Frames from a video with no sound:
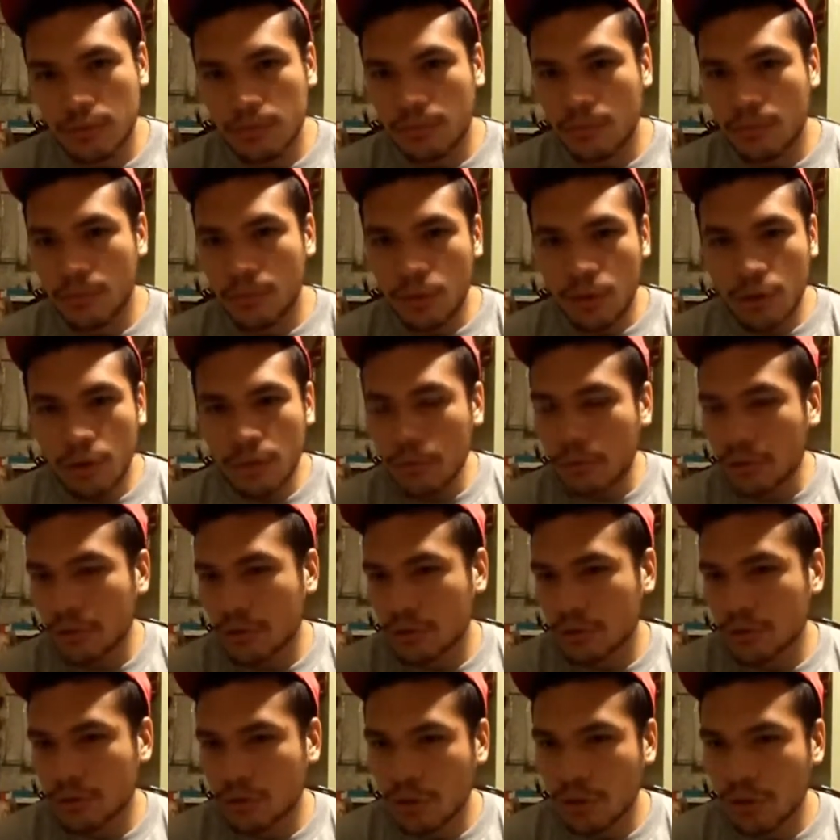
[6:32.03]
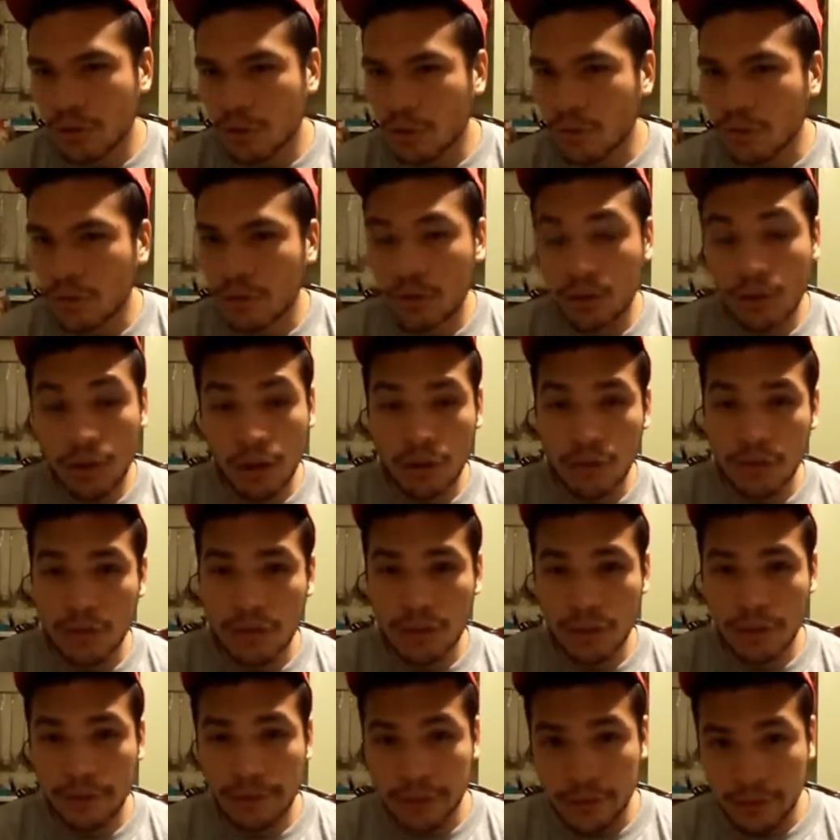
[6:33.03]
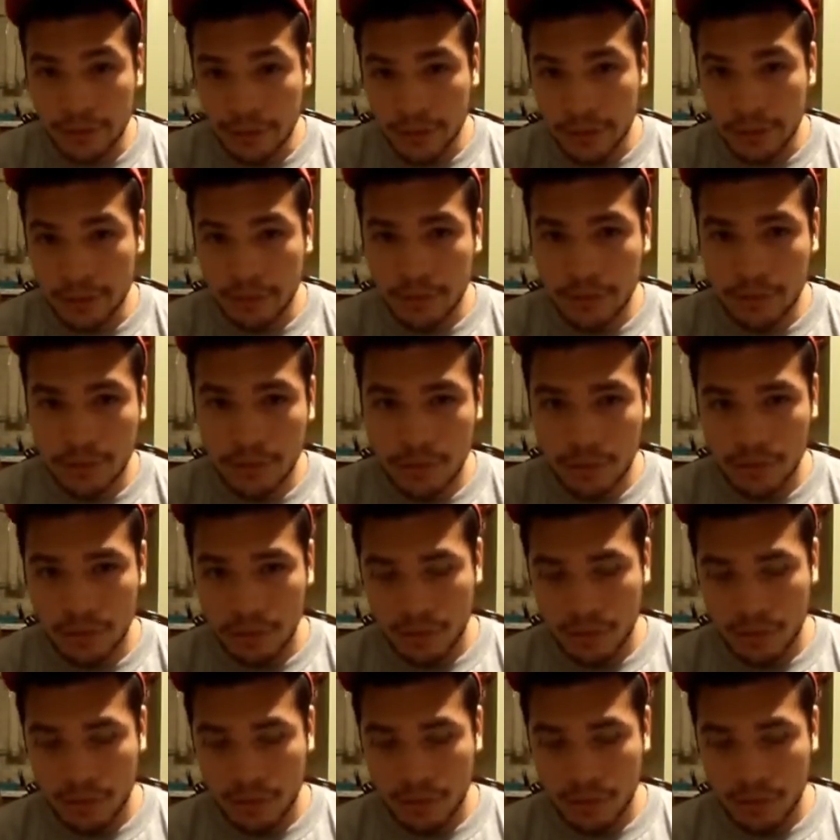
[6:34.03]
more and more control over a larger set of individuals.